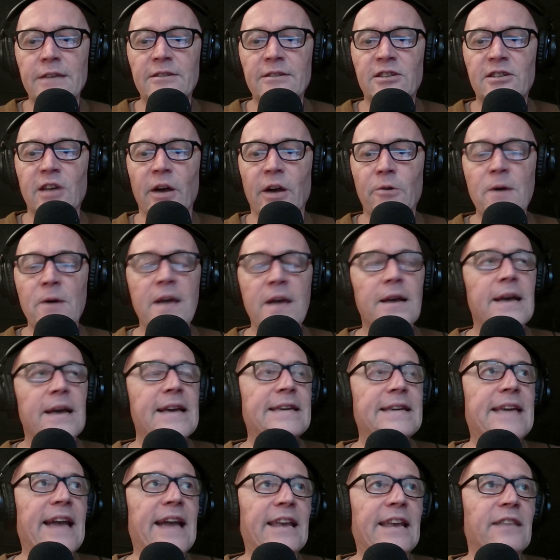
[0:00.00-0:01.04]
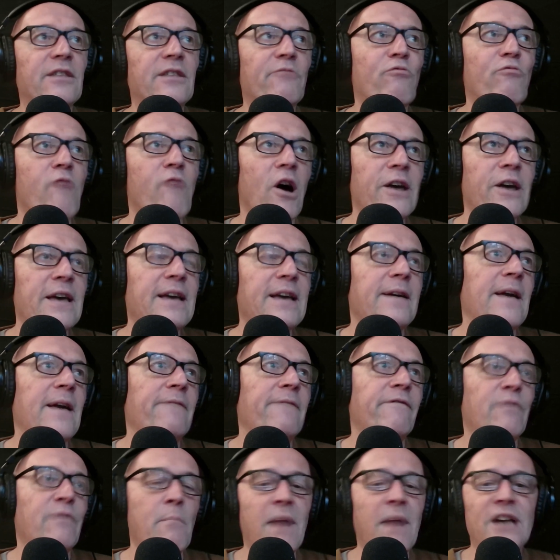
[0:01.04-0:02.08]
So getting the right
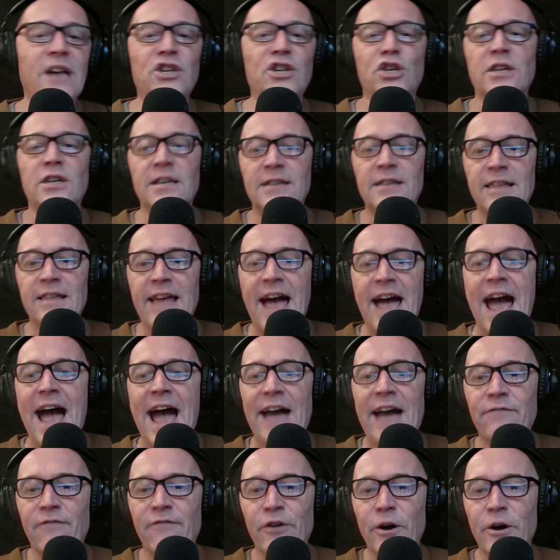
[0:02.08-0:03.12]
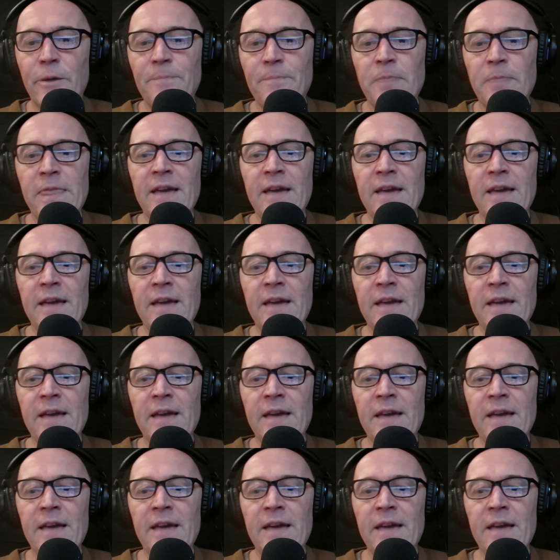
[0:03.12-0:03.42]
information into that advert,